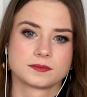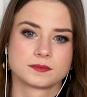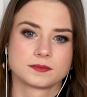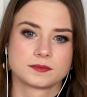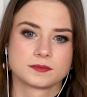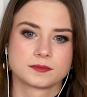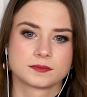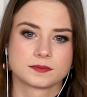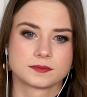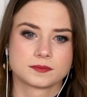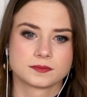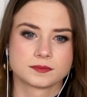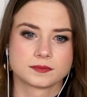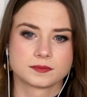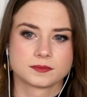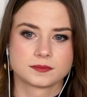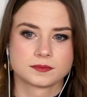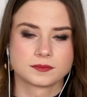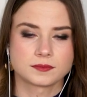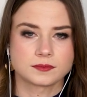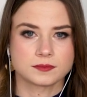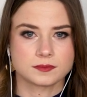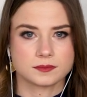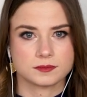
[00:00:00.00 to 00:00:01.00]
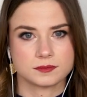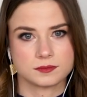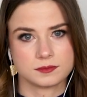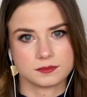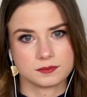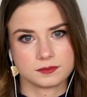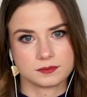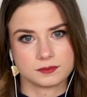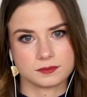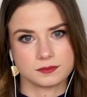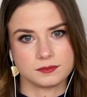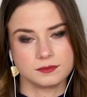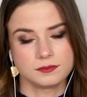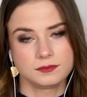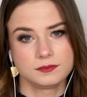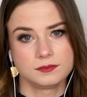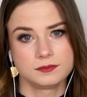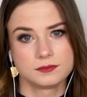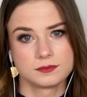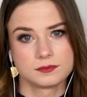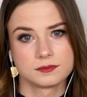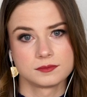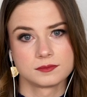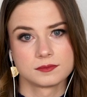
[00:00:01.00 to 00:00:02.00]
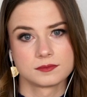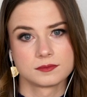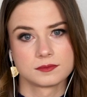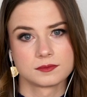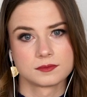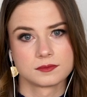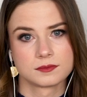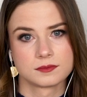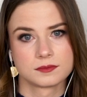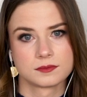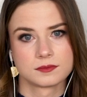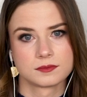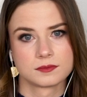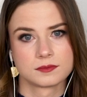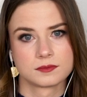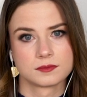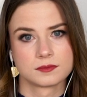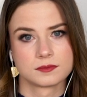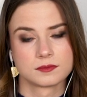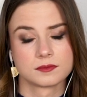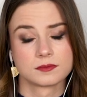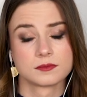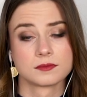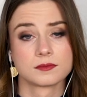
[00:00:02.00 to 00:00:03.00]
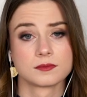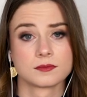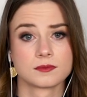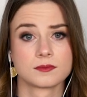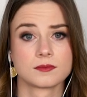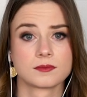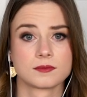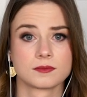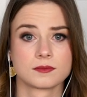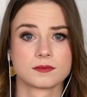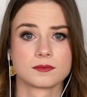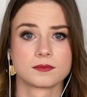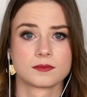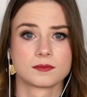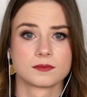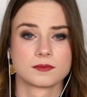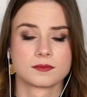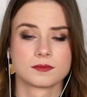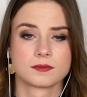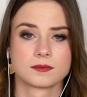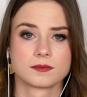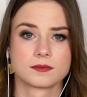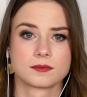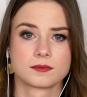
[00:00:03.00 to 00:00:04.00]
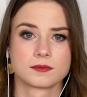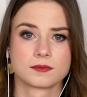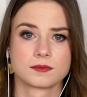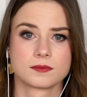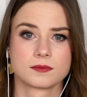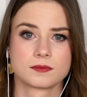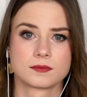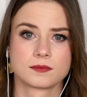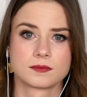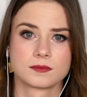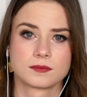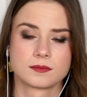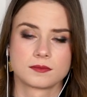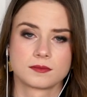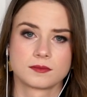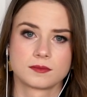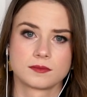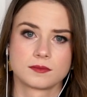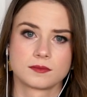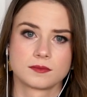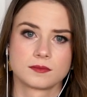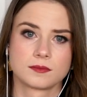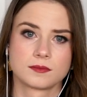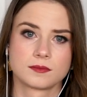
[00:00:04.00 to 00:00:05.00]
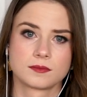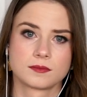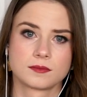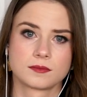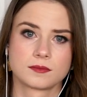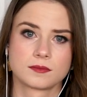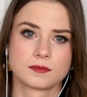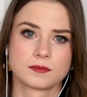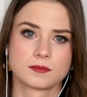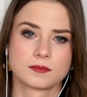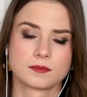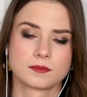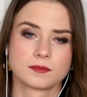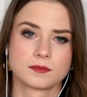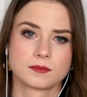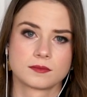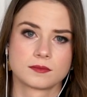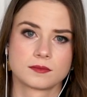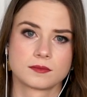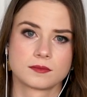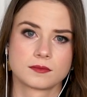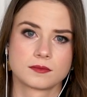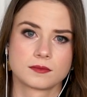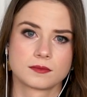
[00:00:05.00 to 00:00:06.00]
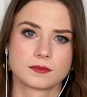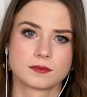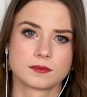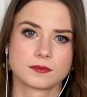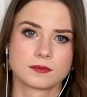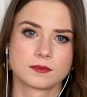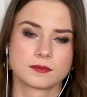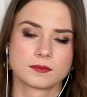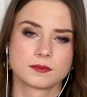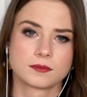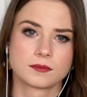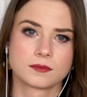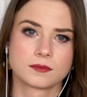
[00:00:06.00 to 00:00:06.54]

This person isn't speaking.